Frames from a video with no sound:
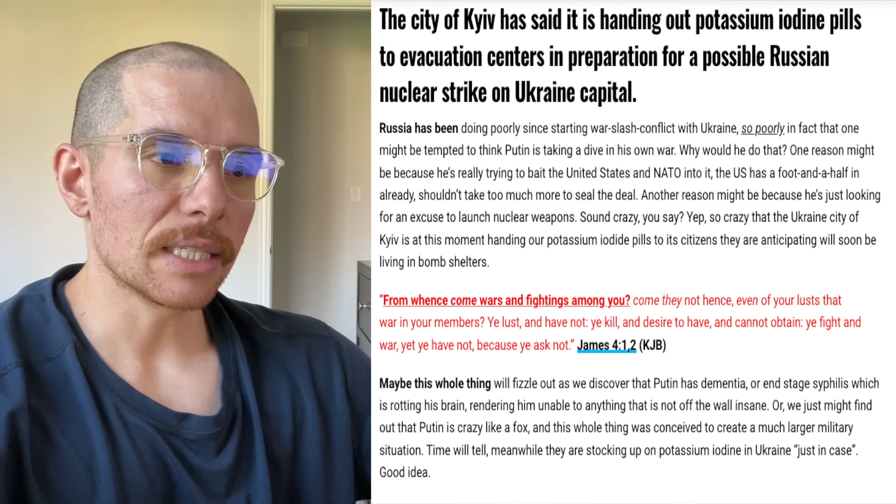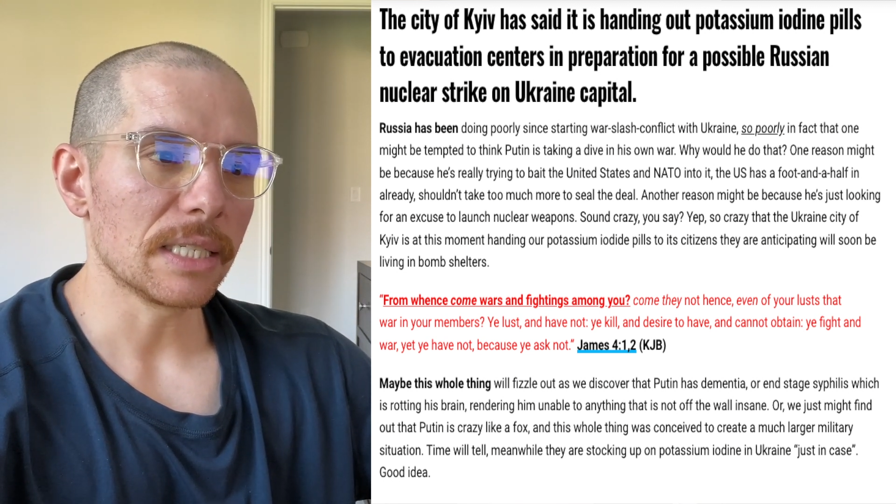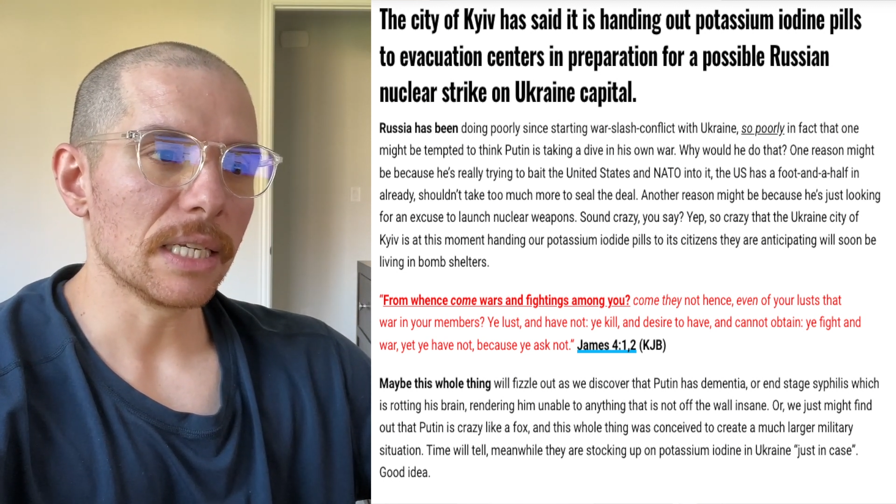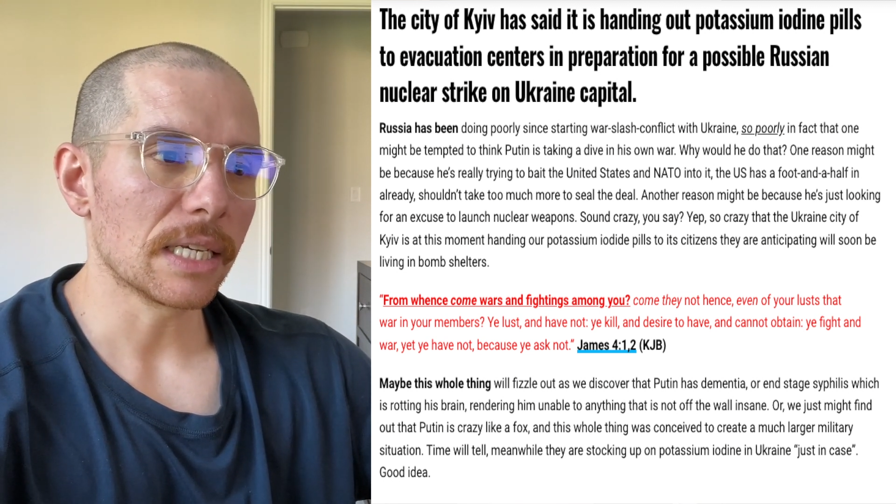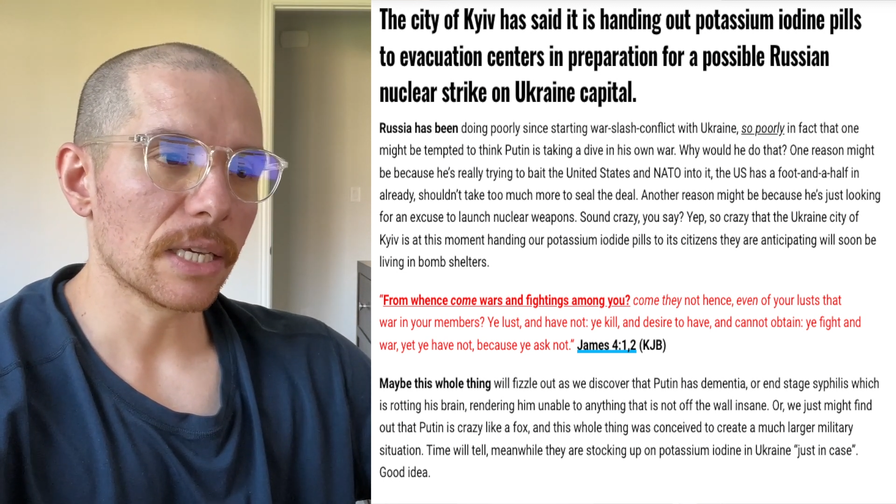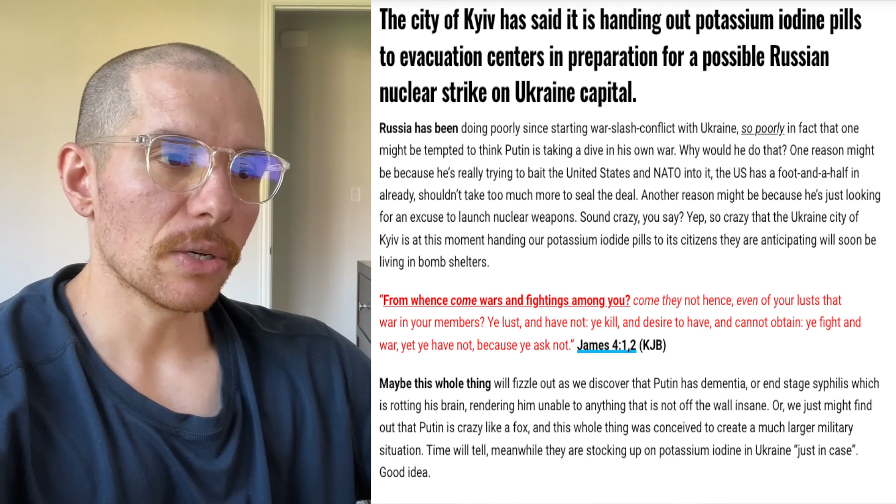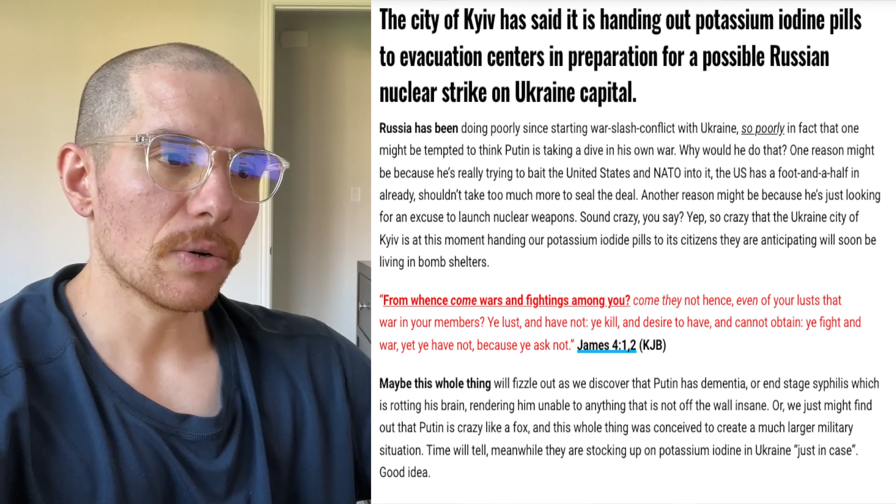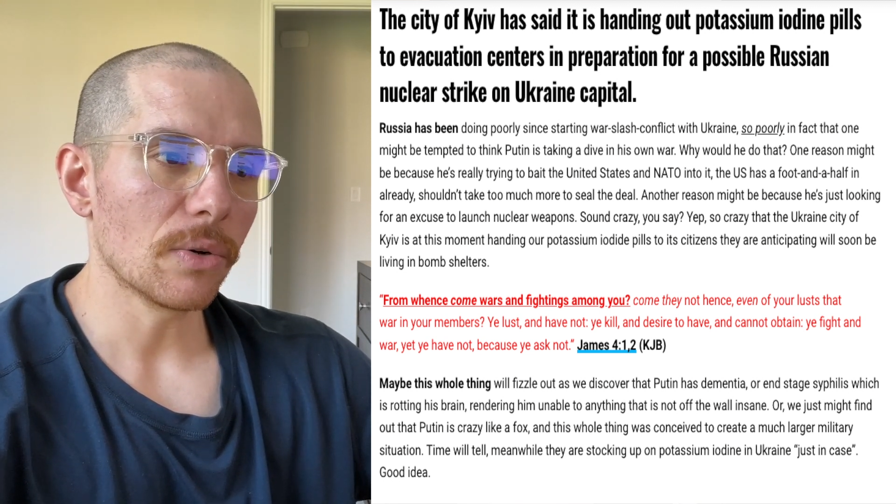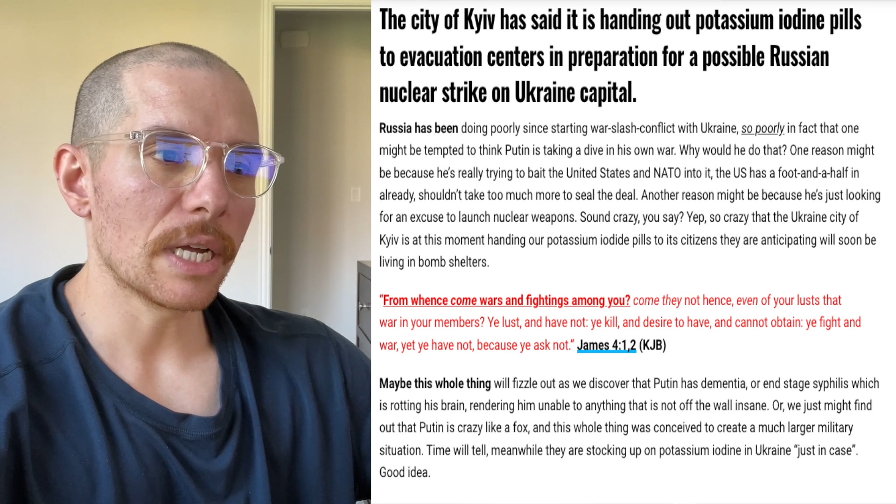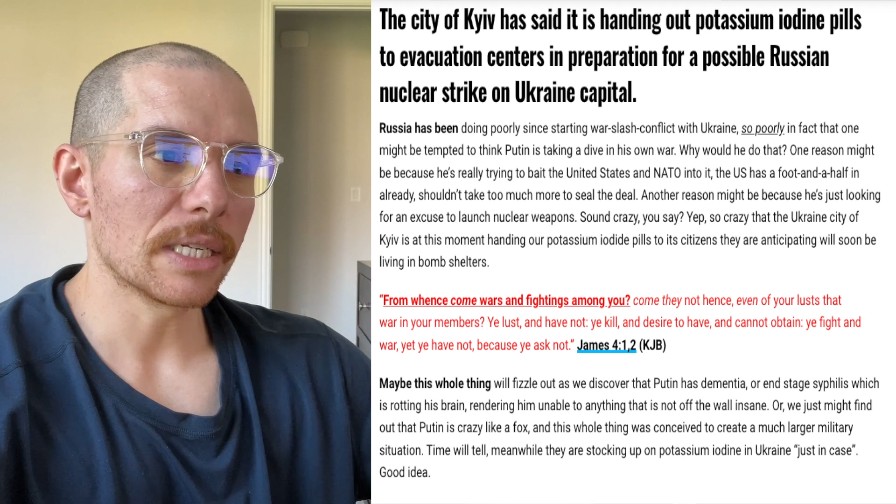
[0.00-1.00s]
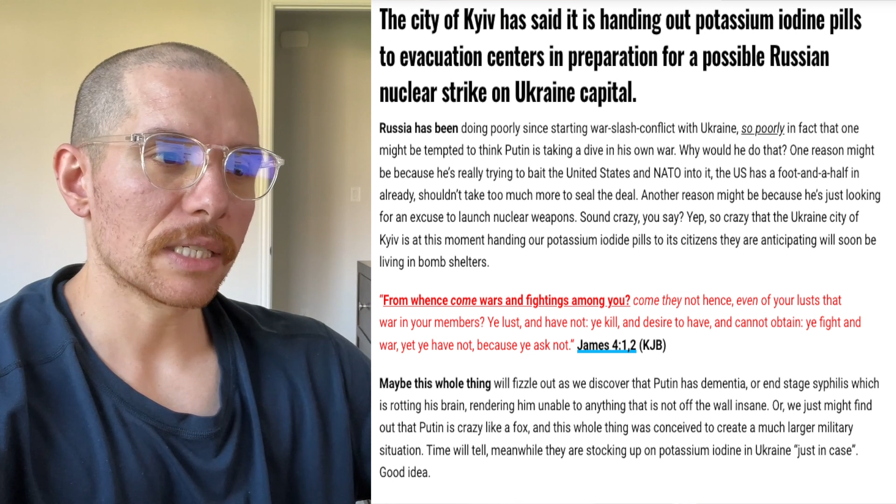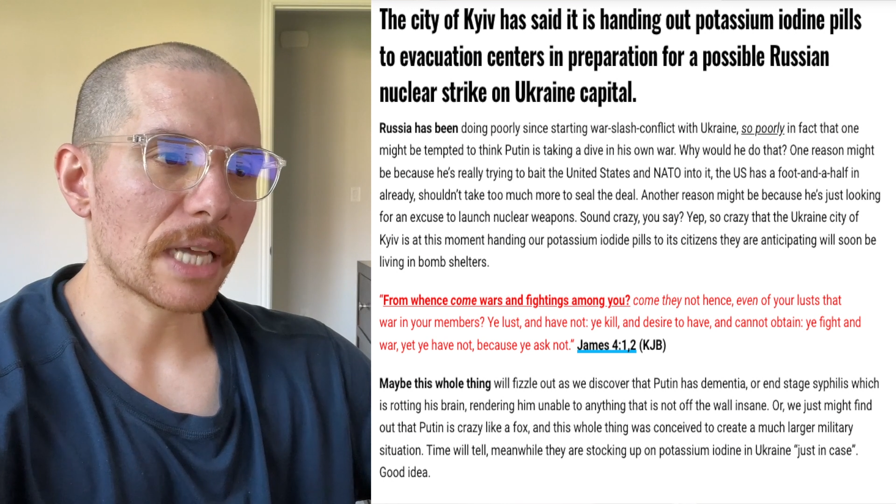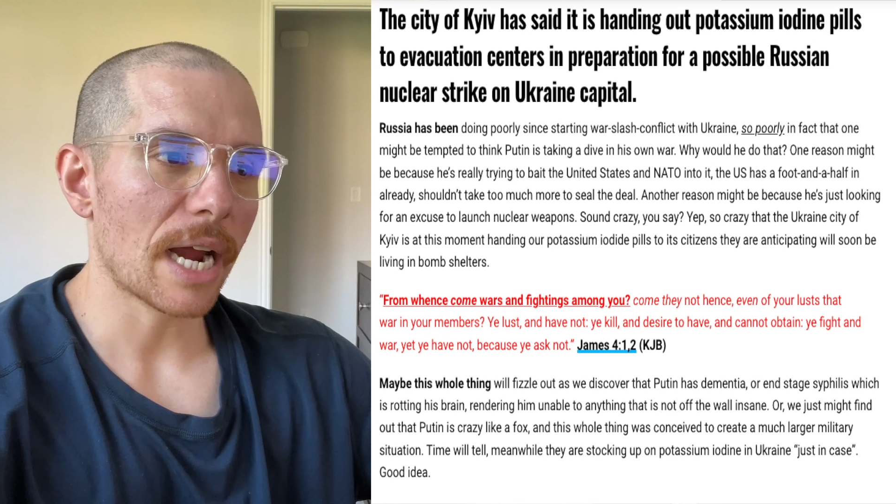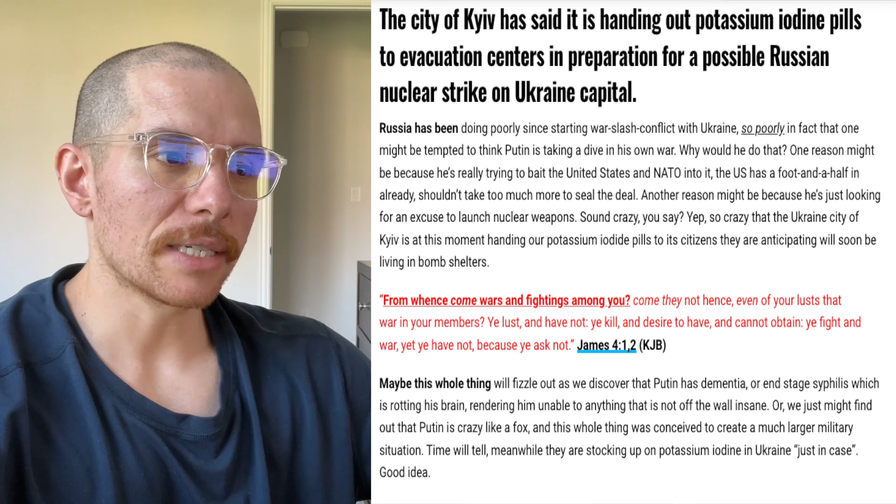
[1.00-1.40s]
ye kill and desire